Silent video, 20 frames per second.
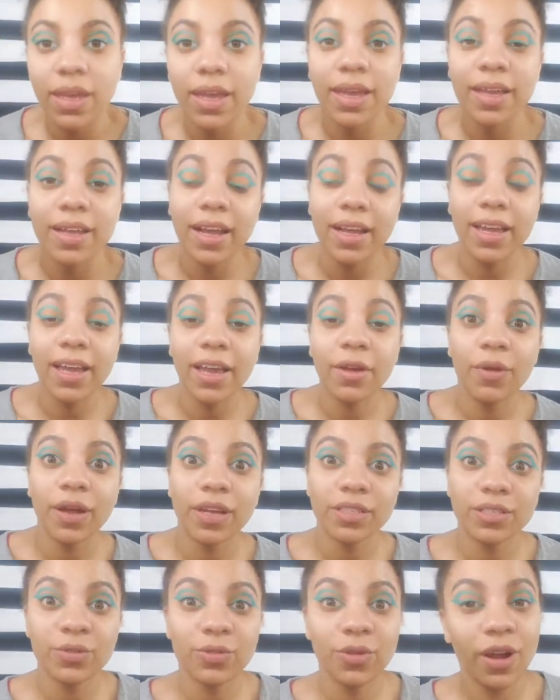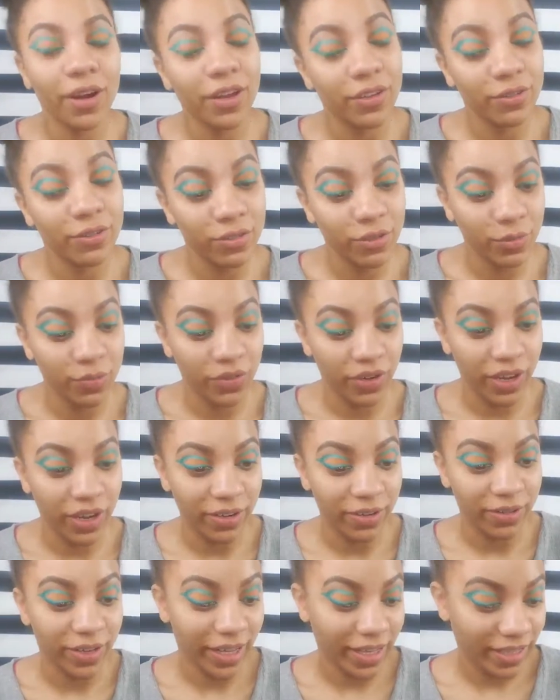And I can't wait till our YouTube
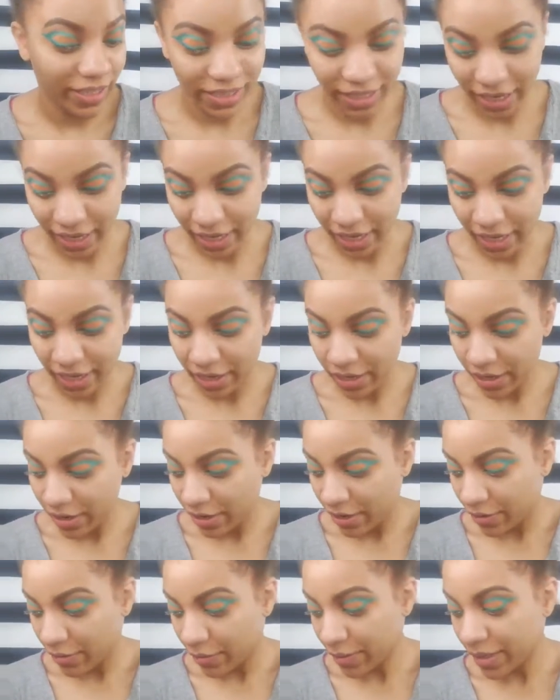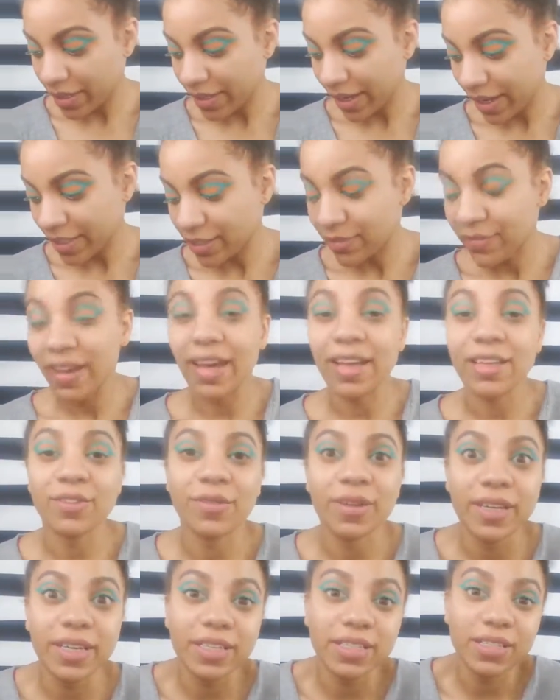channel gets a really nice
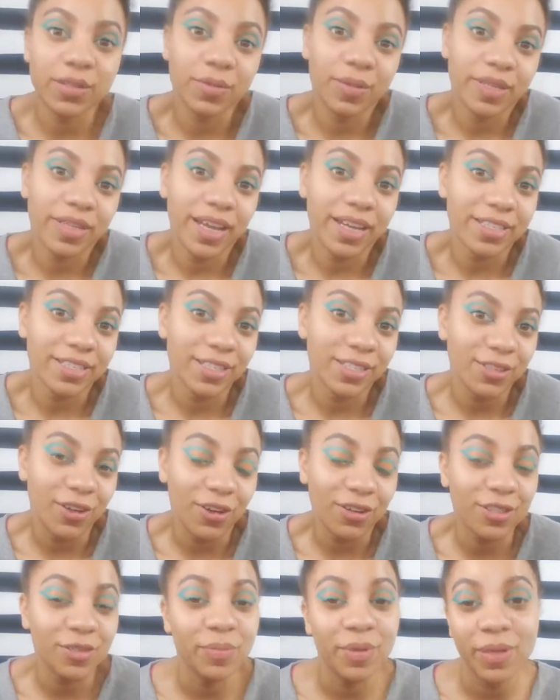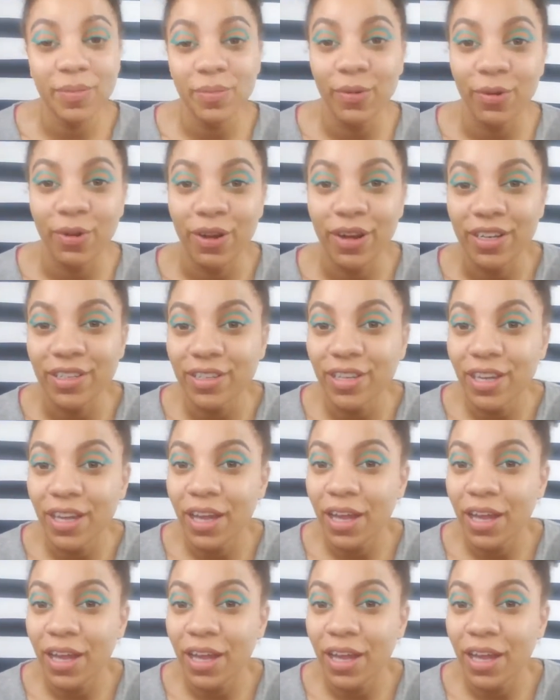following, because it'd be nice to talk to people on